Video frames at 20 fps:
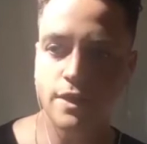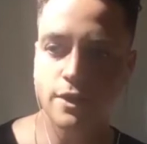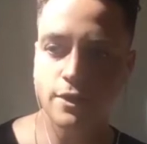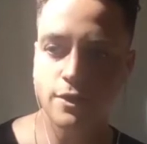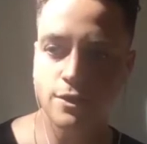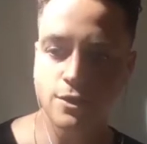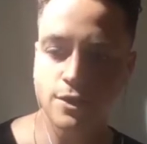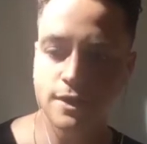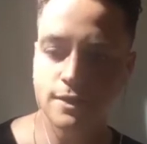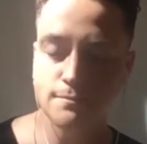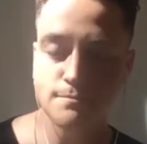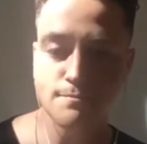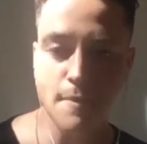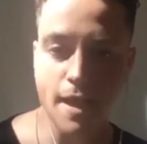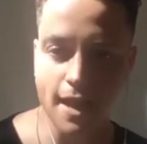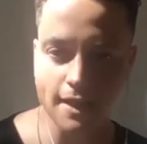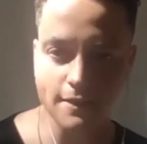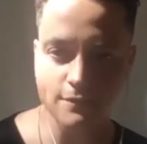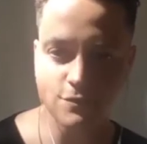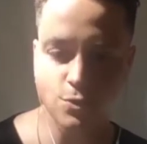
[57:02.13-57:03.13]
in May
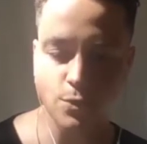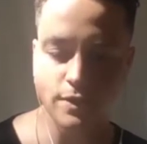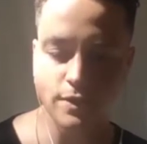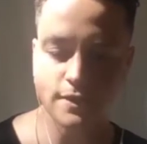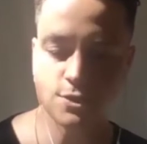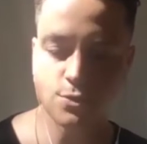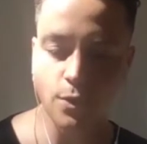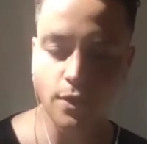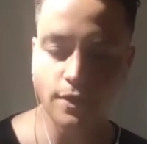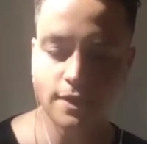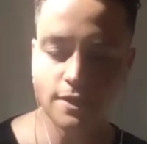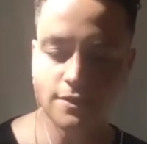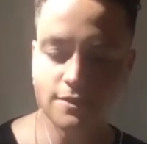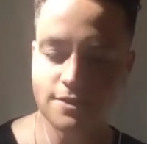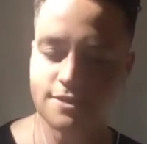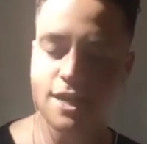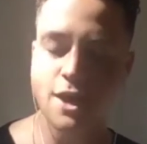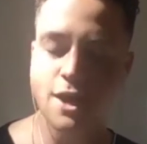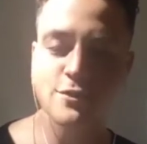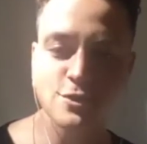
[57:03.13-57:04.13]
of 2020. And the
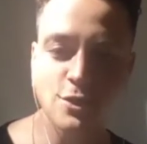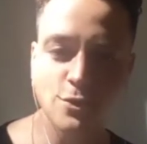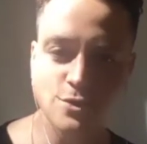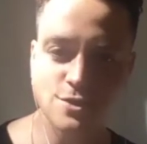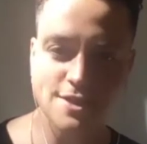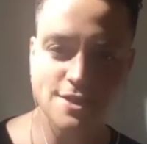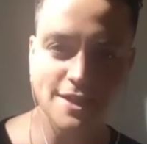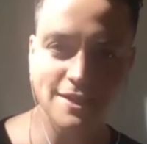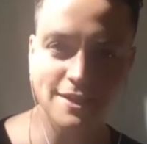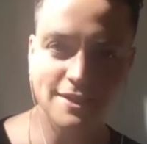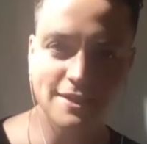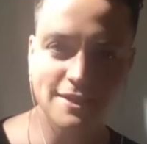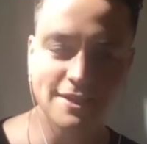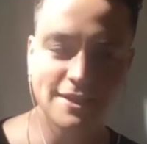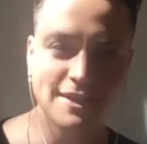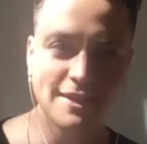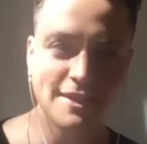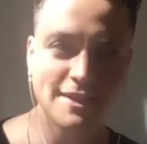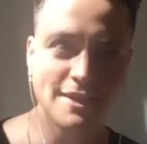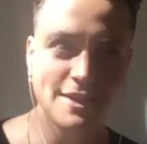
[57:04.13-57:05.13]
South node is like
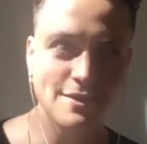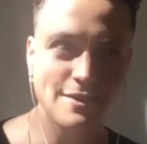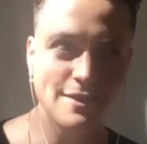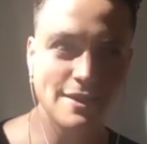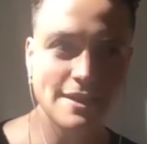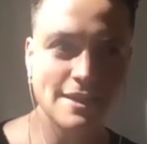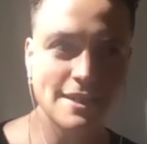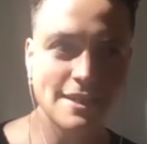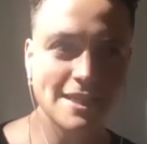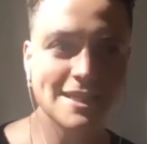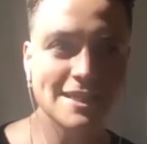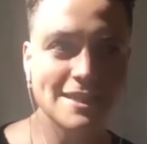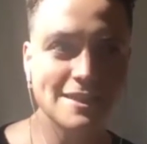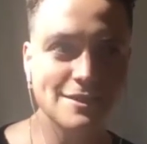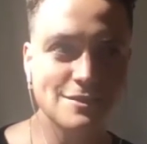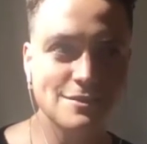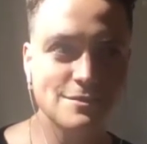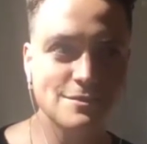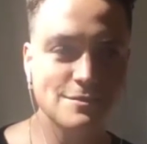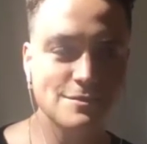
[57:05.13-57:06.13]

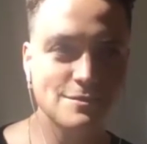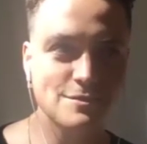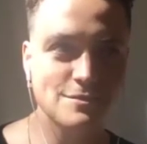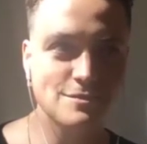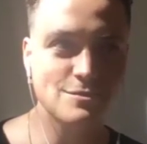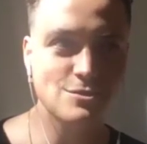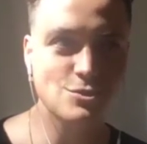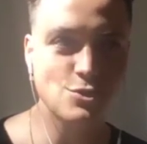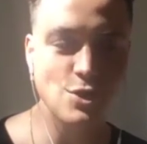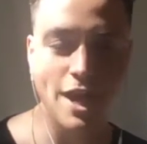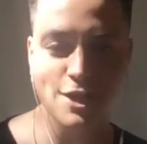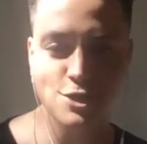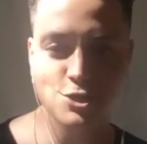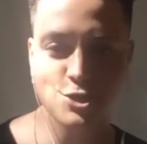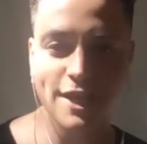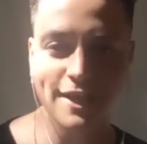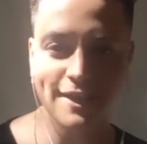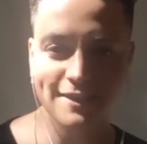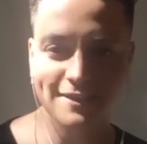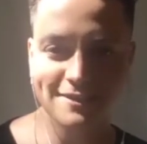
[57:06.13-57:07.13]
the trash
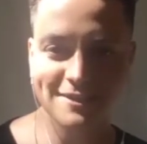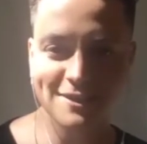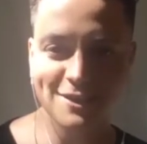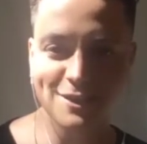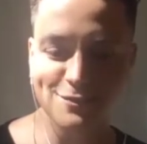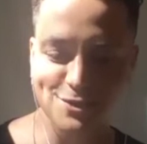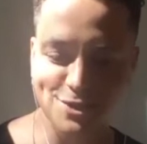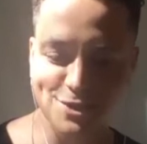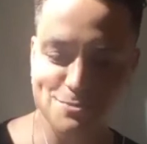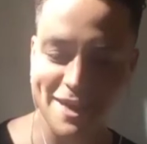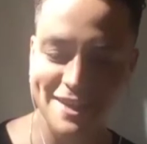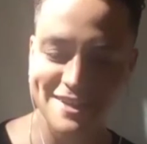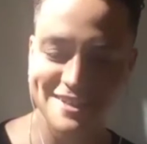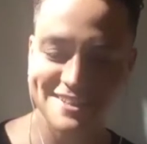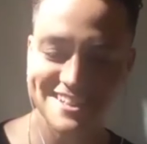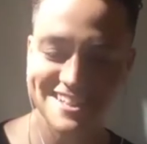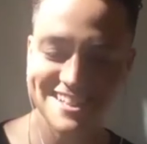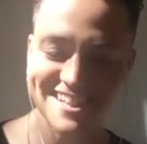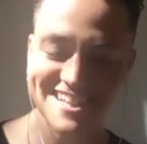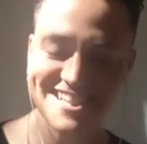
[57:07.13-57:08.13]
can of
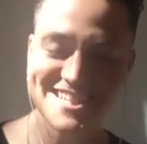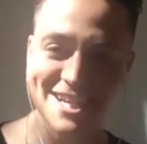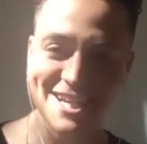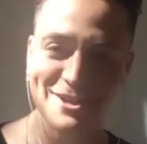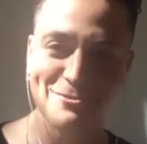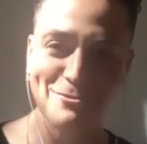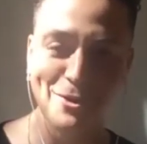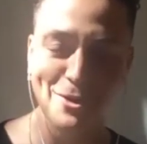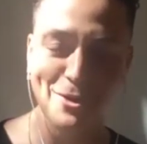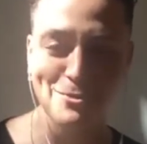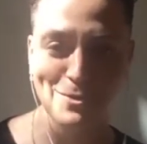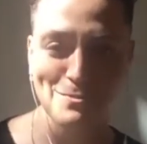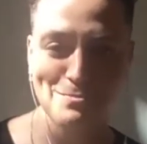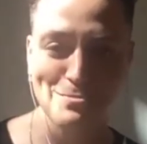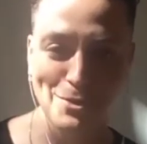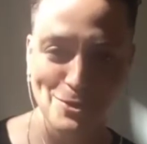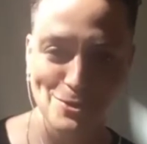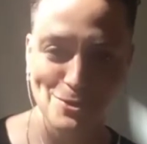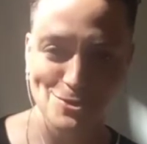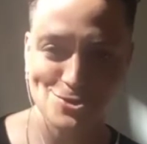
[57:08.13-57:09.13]
humanity. It's like what we're
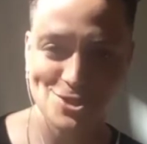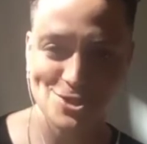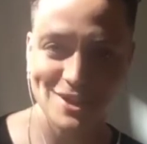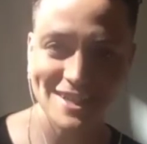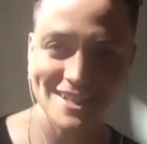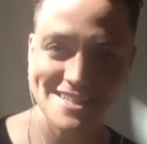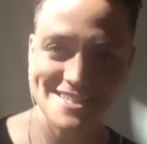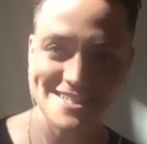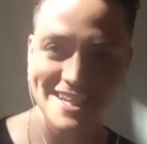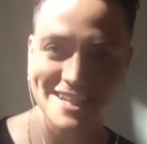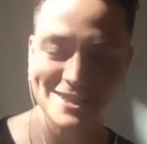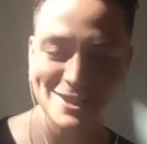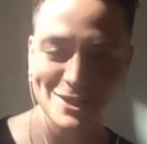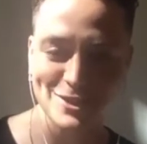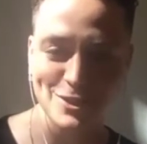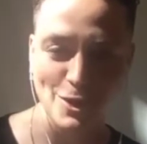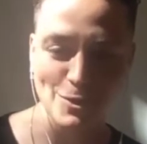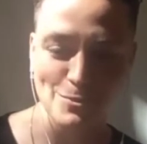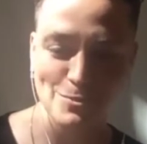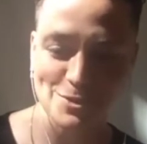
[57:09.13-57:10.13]
purging. It's like the
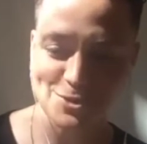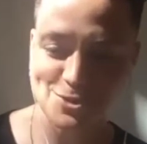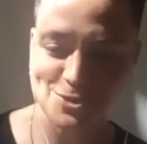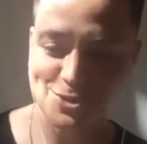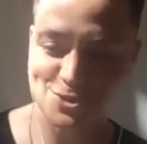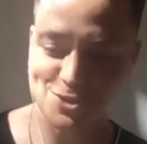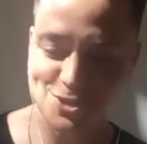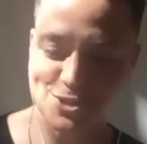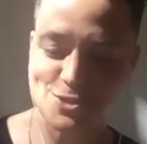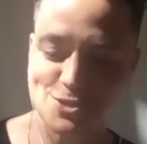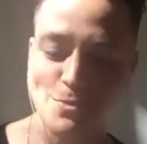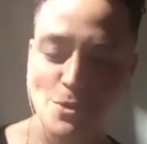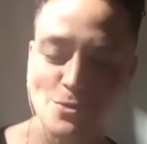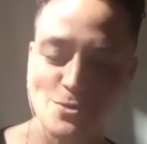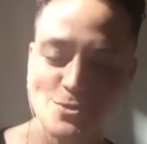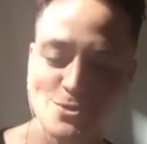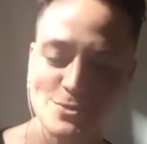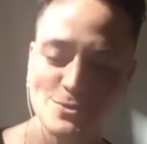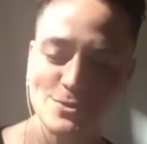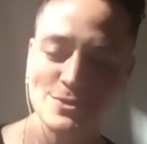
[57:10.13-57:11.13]
garbage
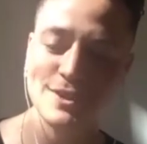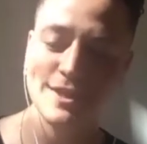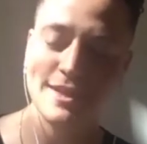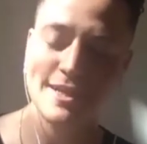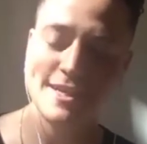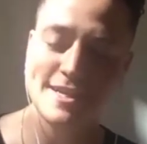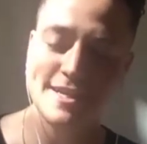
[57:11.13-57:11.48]
disposal.